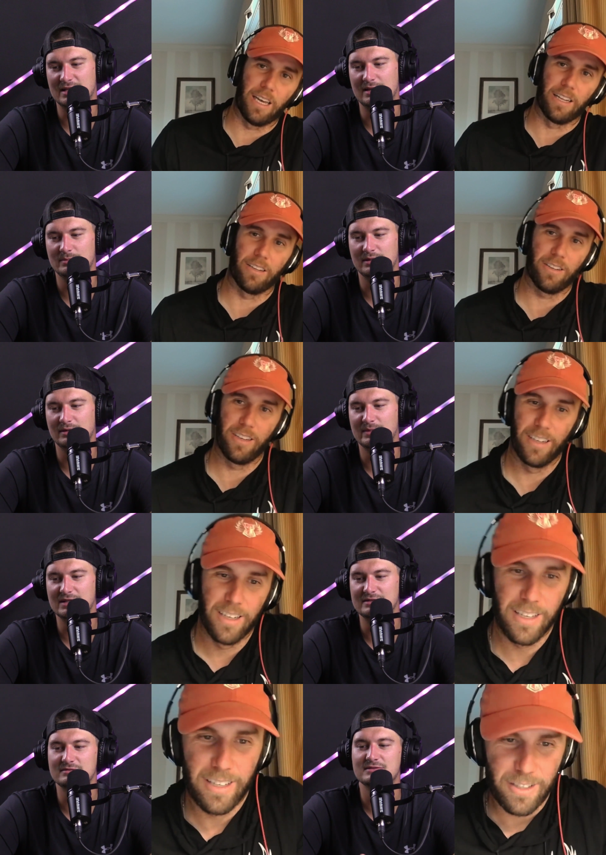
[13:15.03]
Speaker 1: 10, but I
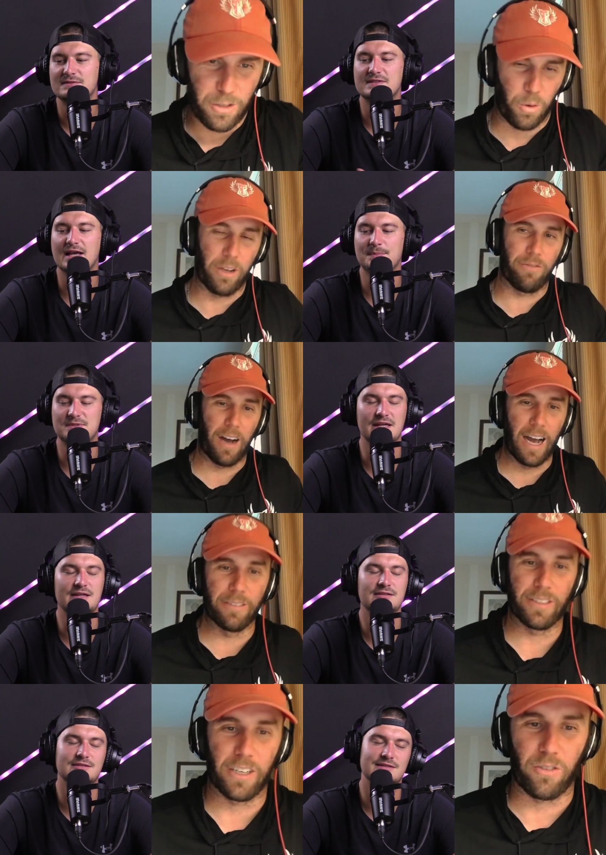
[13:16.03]
mean, the top
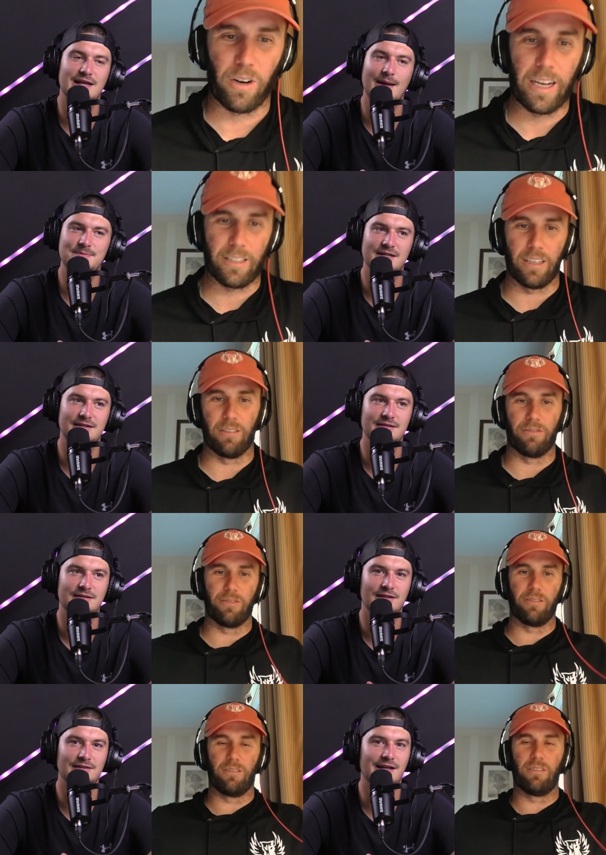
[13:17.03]
10, the top 10
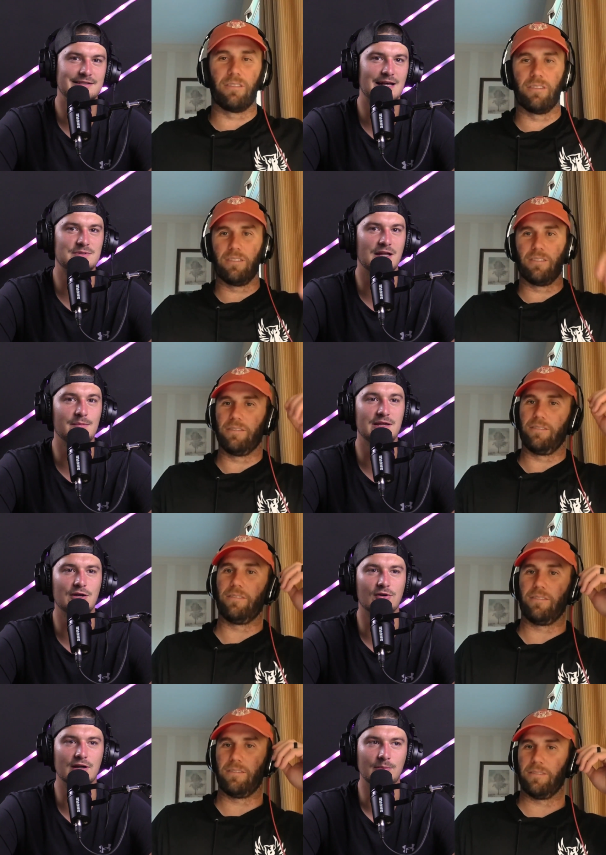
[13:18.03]
a lot of times going to be
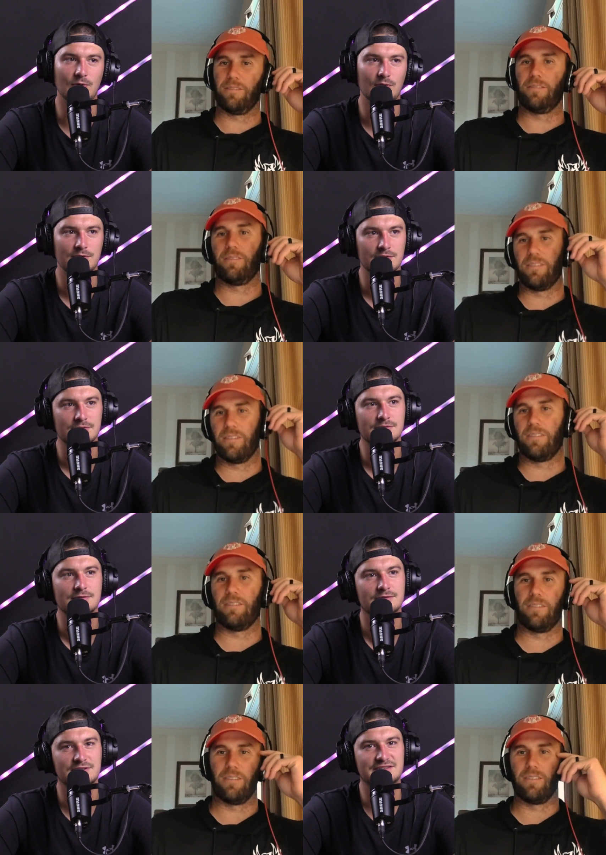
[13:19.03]
agreeable.
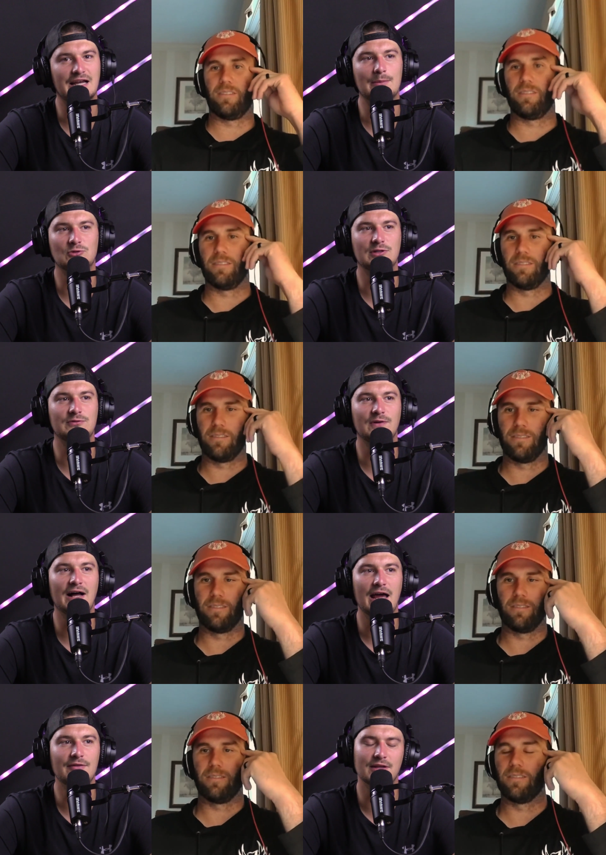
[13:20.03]
The top
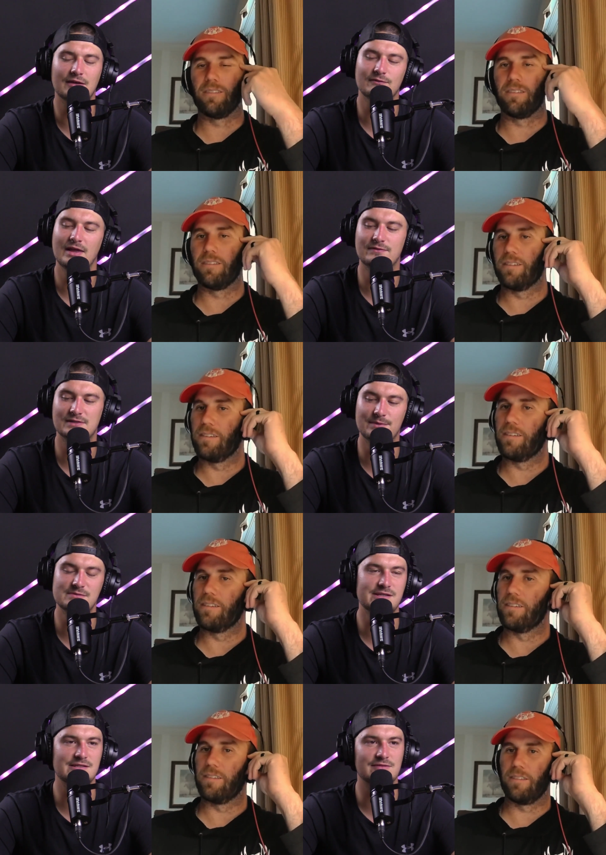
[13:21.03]
25, like if, if someone's
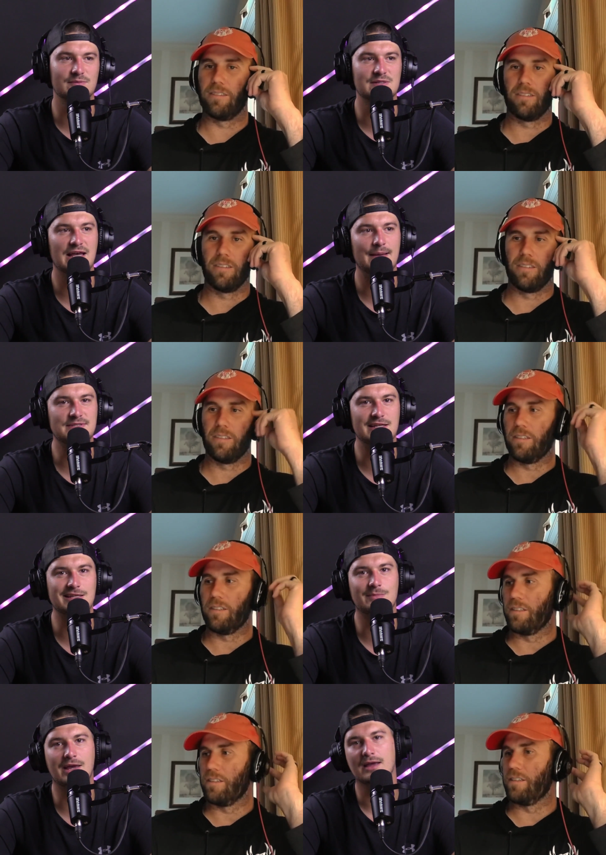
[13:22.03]
missing them from the top 10, you can
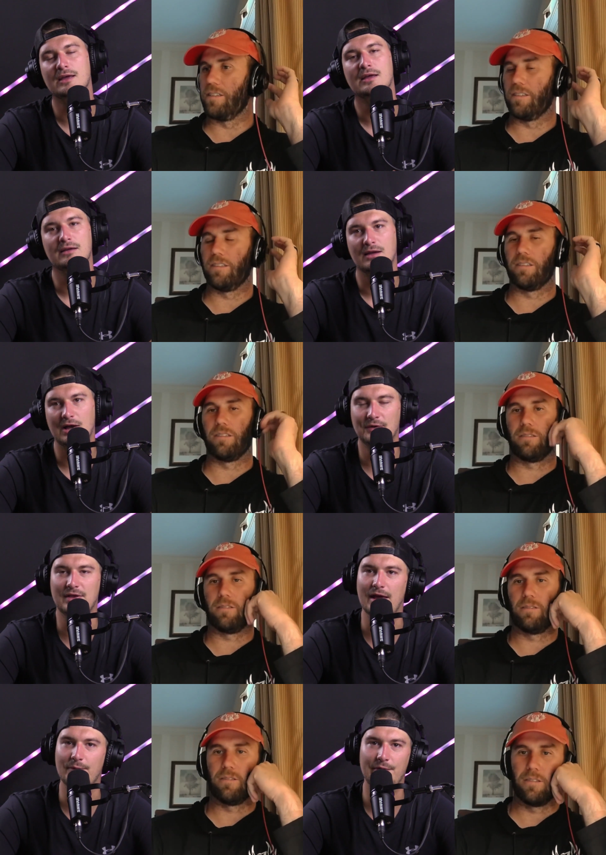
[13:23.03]
be like,
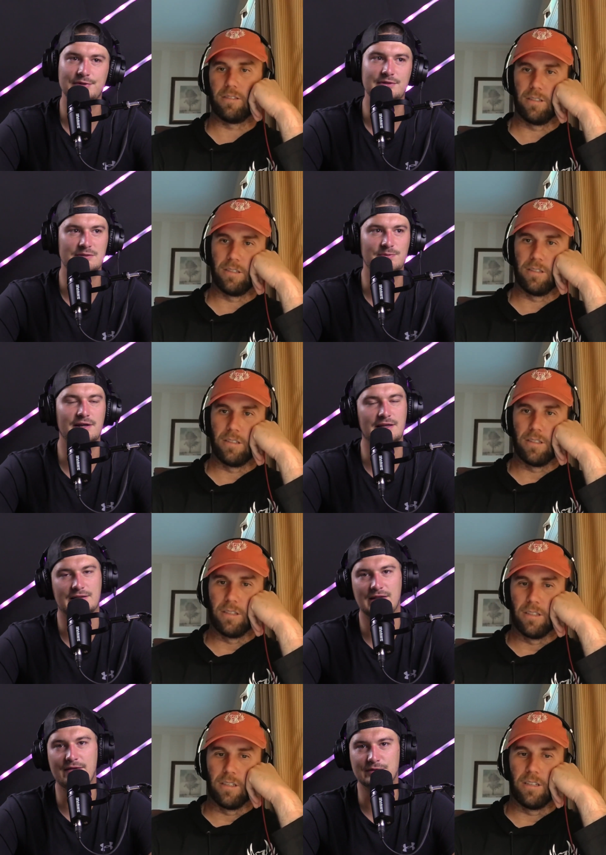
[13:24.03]
okay, well, he's probably like
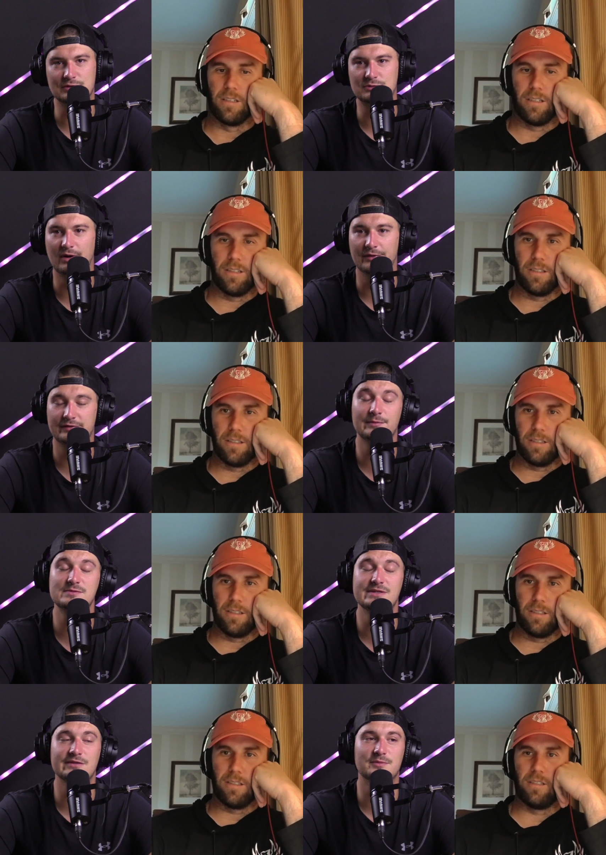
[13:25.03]
11th or 12th. Someone's
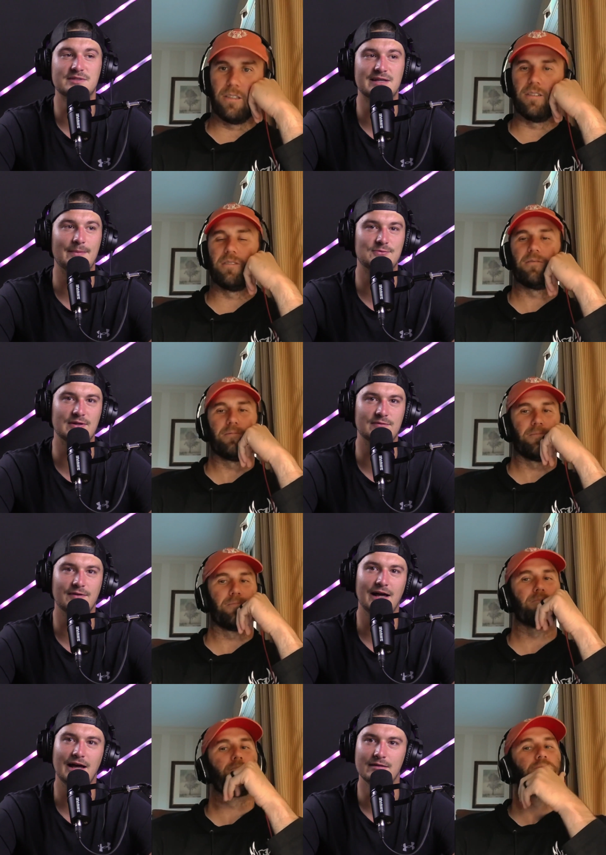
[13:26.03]
missing from the top
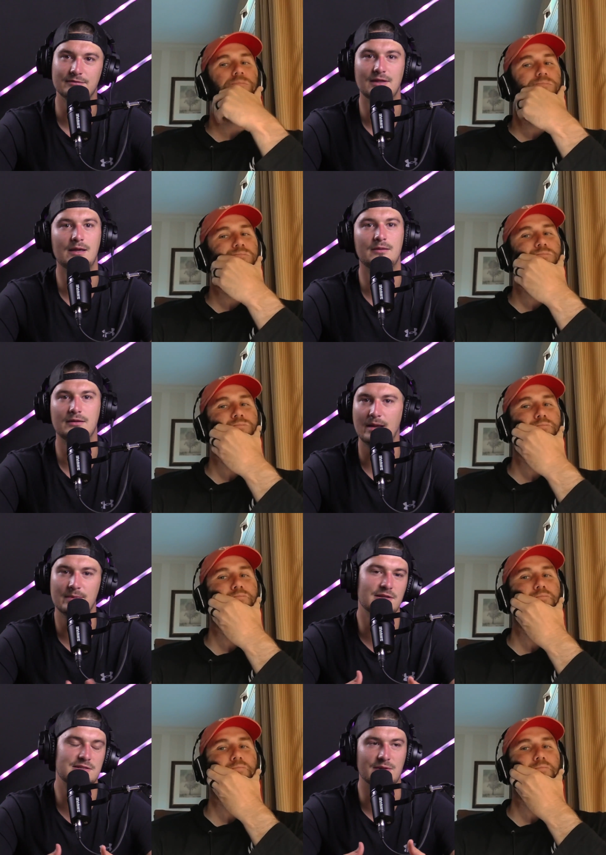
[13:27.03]
25, then I mean,
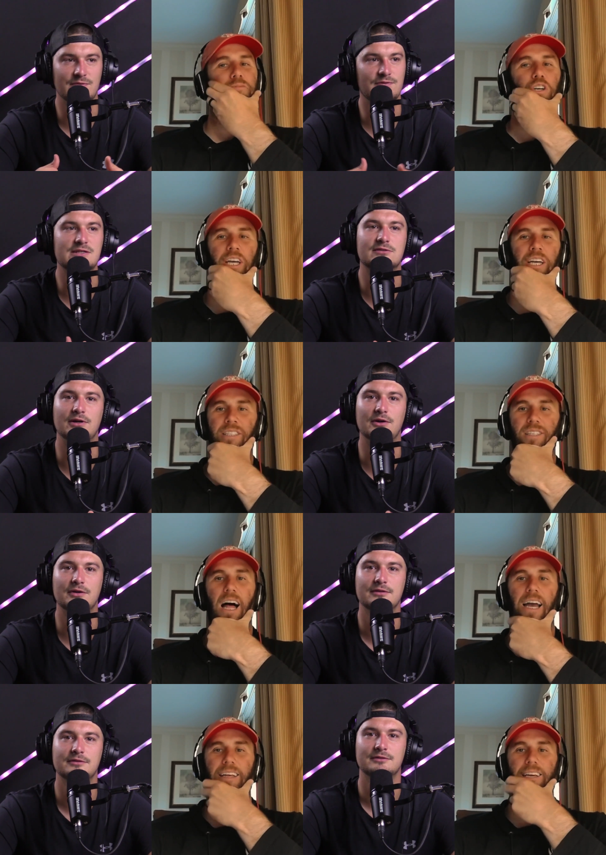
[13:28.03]
there's gonna be fist. They're getting thrown.
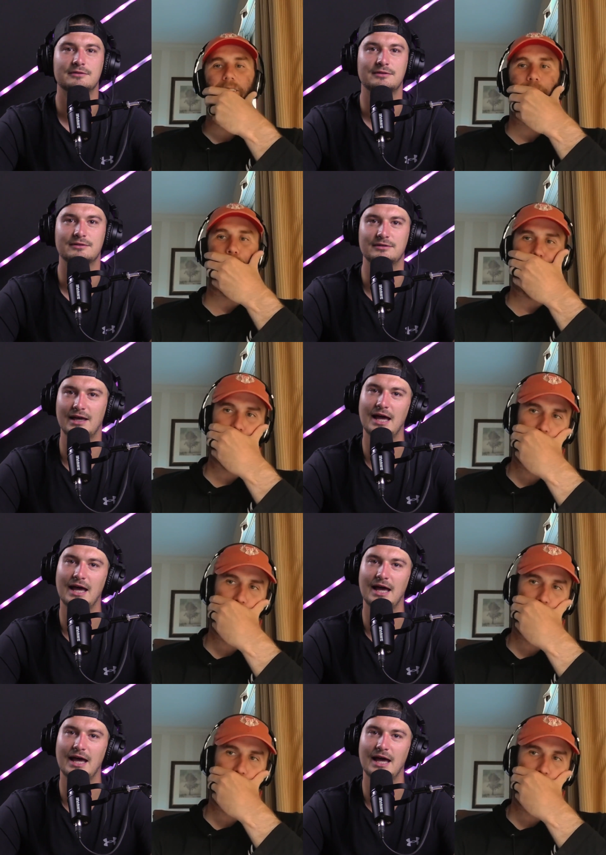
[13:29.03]
slided. Yeah,